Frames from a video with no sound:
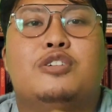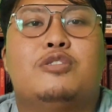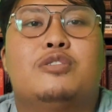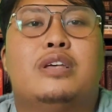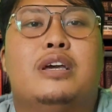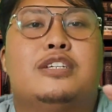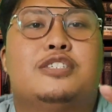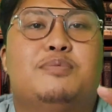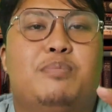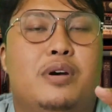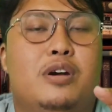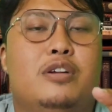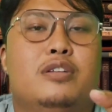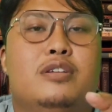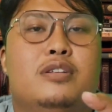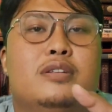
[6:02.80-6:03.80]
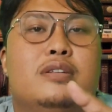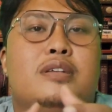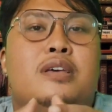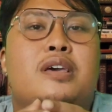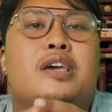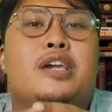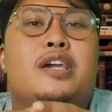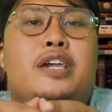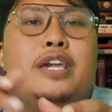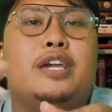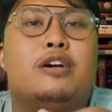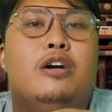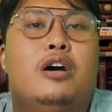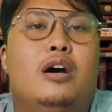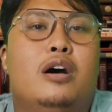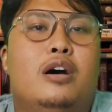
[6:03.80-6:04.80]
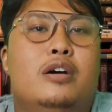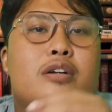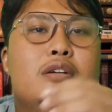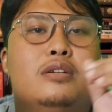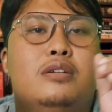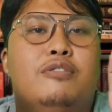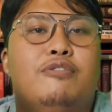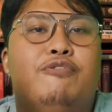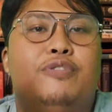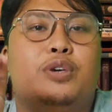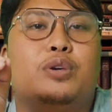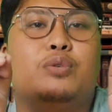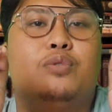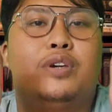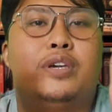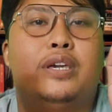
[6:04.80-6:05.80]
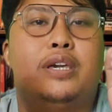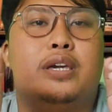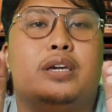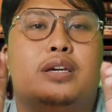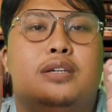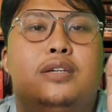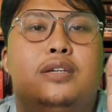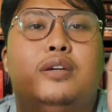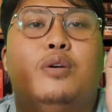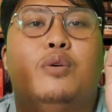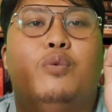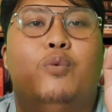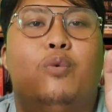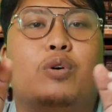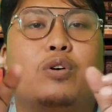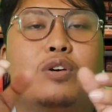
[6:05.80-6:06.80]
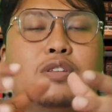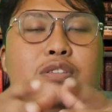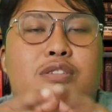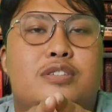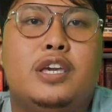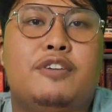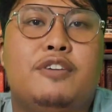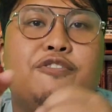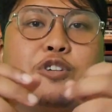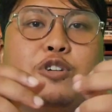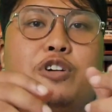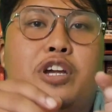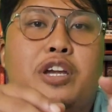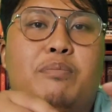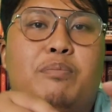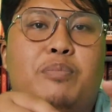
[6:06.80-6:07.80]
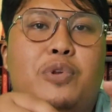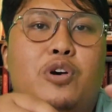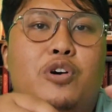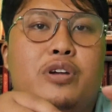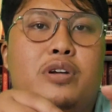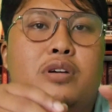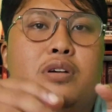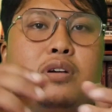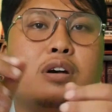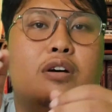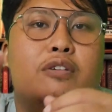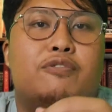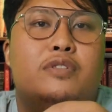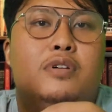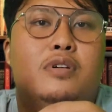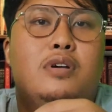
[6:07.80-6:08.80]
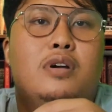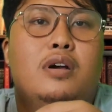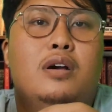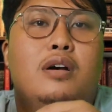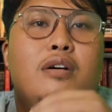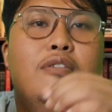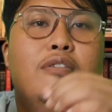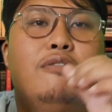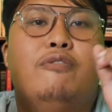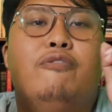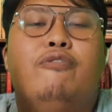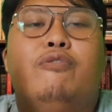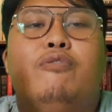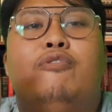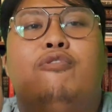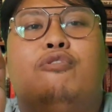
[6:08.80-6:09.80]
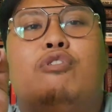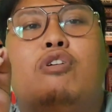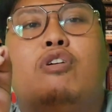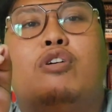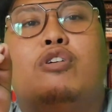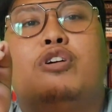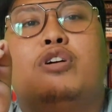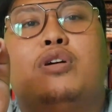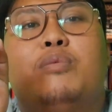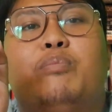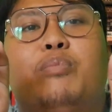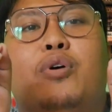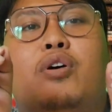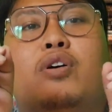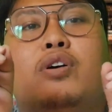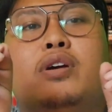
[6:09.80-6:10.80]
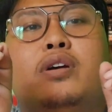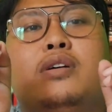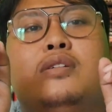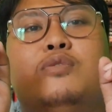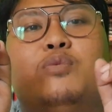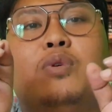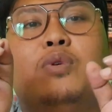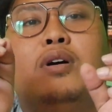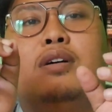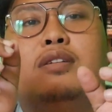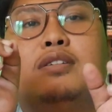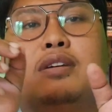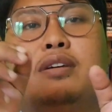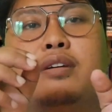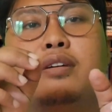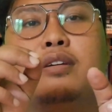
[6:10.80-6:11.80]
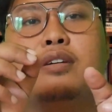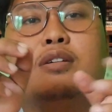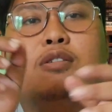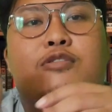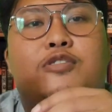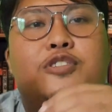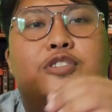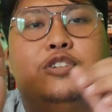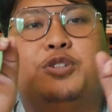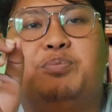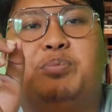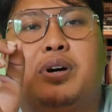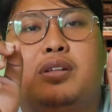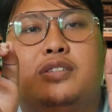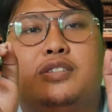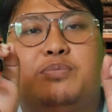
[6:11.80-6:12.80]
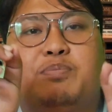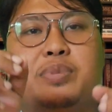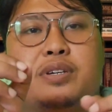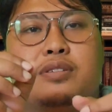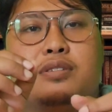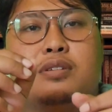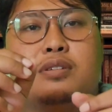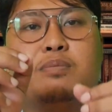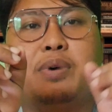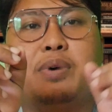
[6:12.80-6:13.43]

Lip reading: your tax burden. Here are few key ones. If your employer after a 401k consider participate